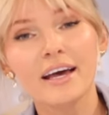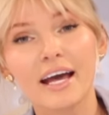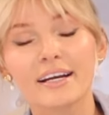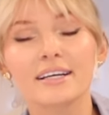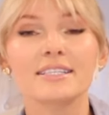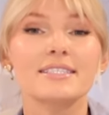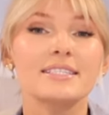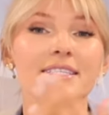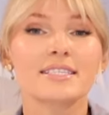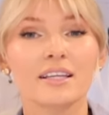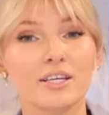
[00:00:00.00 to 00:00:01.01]
and
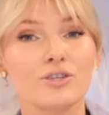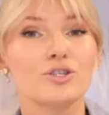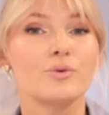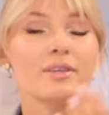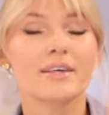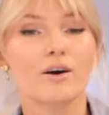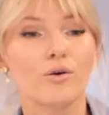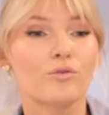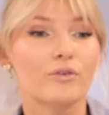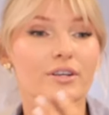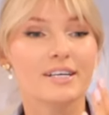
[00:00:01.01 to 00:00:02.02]
consistently doing that
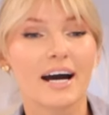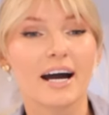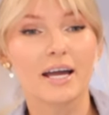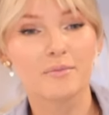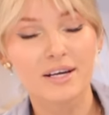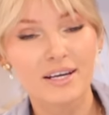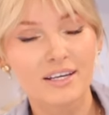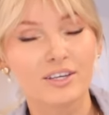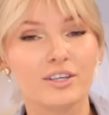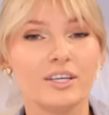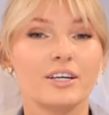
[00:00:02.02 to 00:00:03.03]
over time,
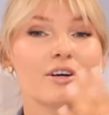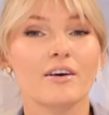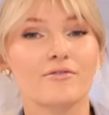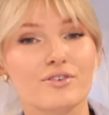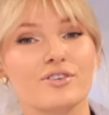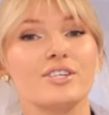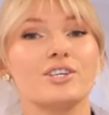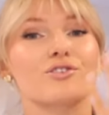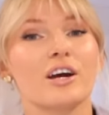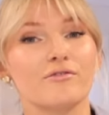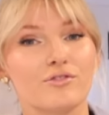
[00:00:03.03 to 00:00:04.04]
year after
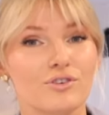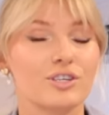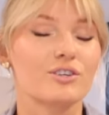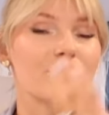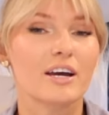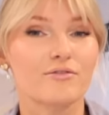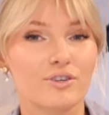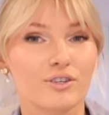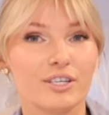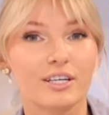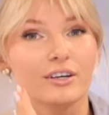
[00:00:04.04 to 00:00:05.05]
year after year after
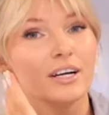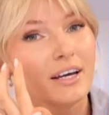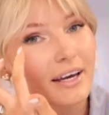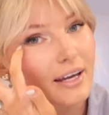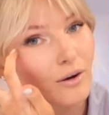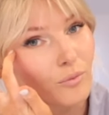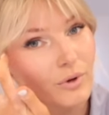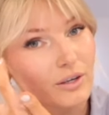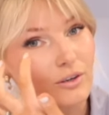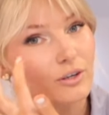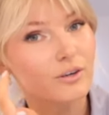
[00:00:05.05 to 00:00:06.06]
year, it
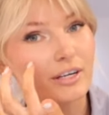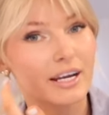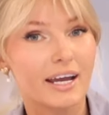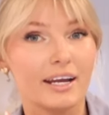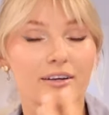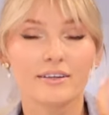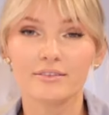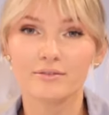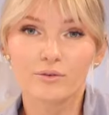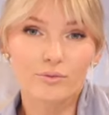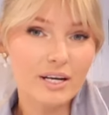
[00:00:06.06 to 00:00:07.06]
will create
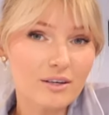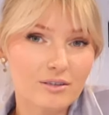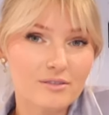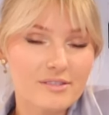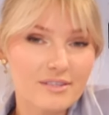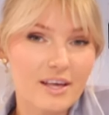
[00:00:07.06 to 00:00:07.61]
wrinkles.